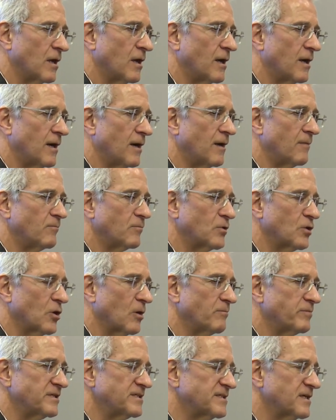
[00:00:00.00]
um,
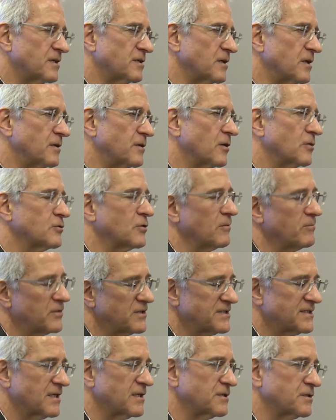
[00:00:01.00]
compensation, uh, not
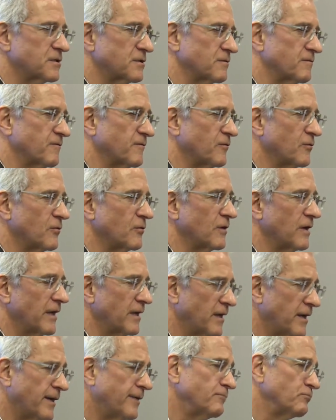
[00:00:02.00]
compensation, for
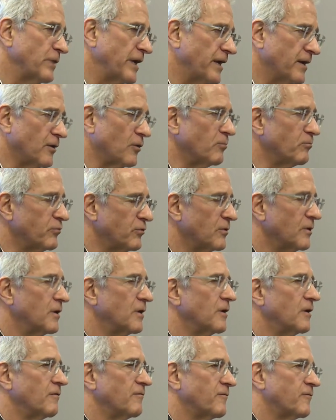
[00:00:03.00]
help
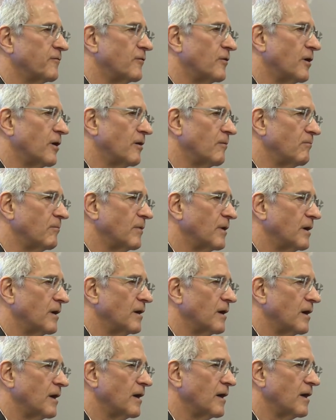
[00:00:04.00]
from
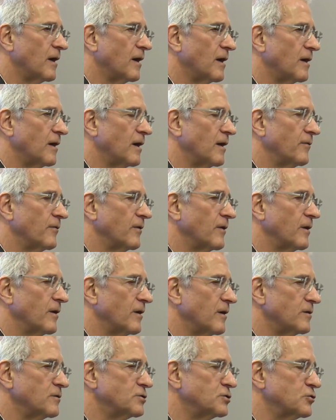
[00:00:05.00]
uh, uh,
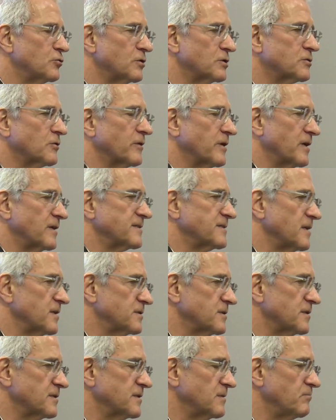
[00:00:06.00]
Jewish
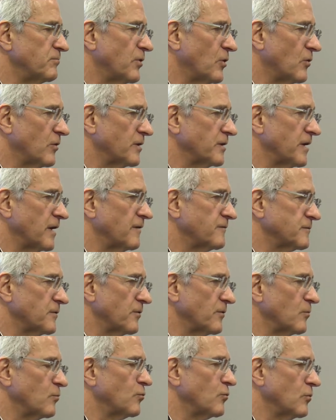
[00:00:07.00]
organizations in Poland after
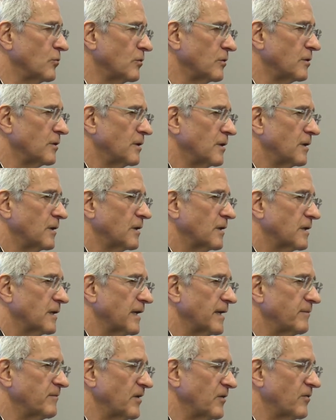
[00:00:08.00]
the war,
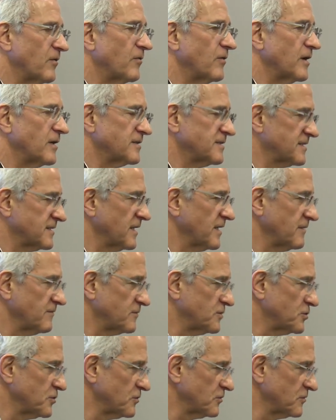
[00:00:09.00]
claiming that they had saved
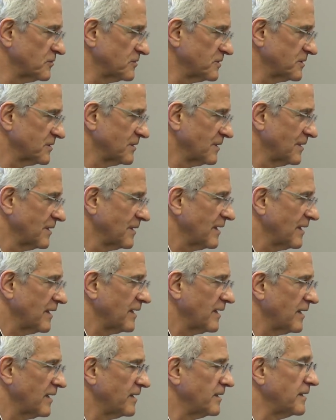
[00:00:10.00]
Jews
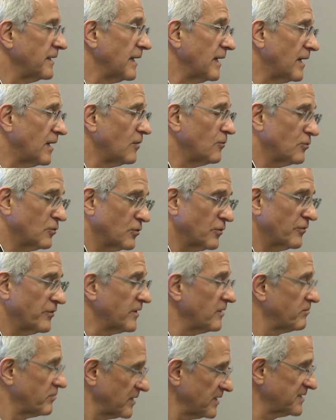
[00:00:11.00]
and now could
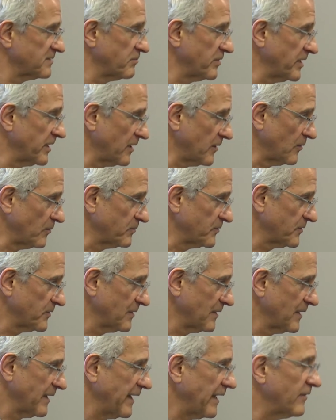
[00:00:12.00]
they please be helped?
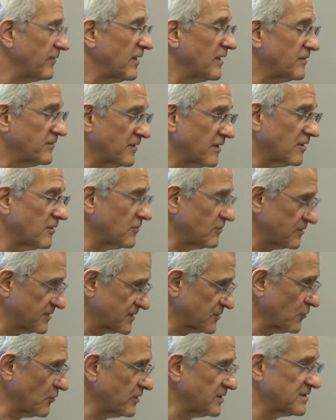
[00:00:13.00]
And they tell
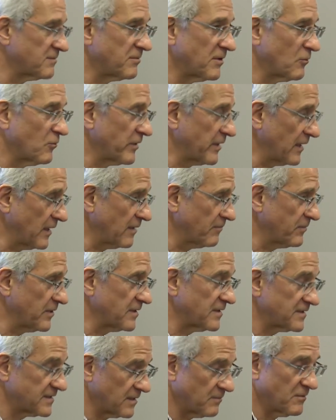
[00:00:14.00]
stories about what happened,
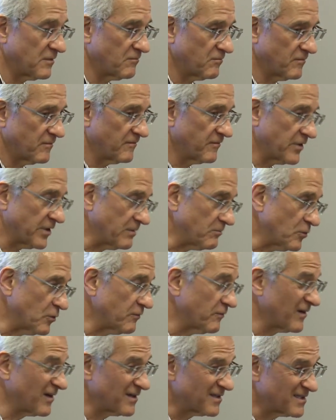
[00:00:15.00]
and some are very
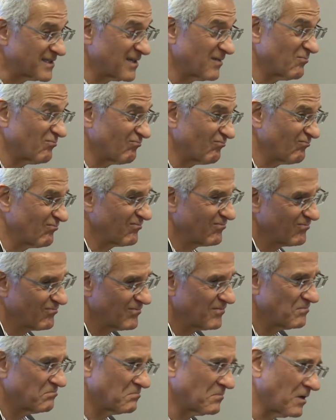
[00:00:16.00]
moving, and some
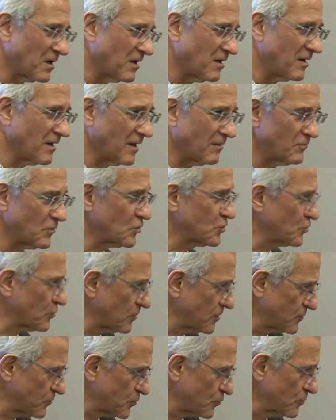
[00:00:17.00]
I'm not sure
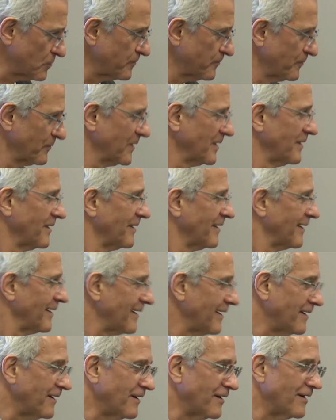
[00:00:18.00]
are true.
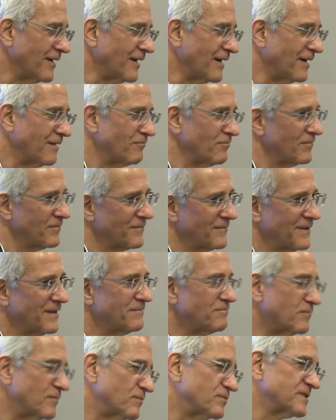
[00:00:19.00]
Um,
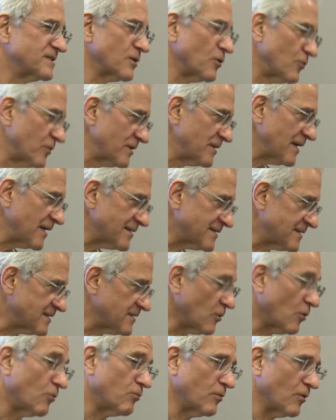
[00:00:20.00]
so it, it's
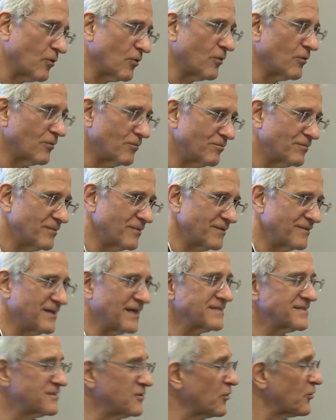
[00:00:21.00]
or, or,
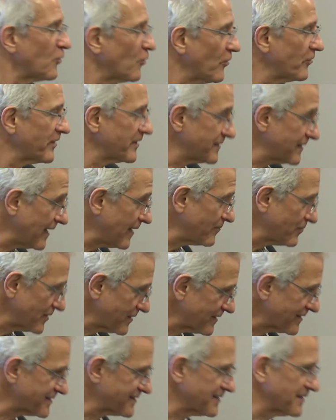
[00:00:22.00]
that's not all that
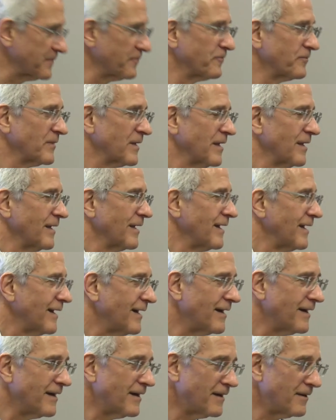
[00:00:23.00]
happened. Let's say
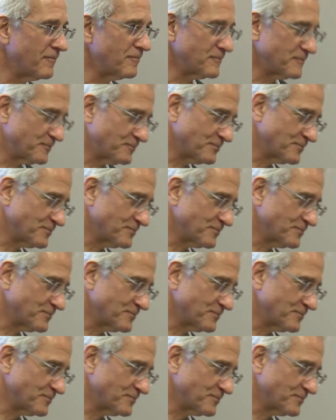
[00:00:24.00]
um,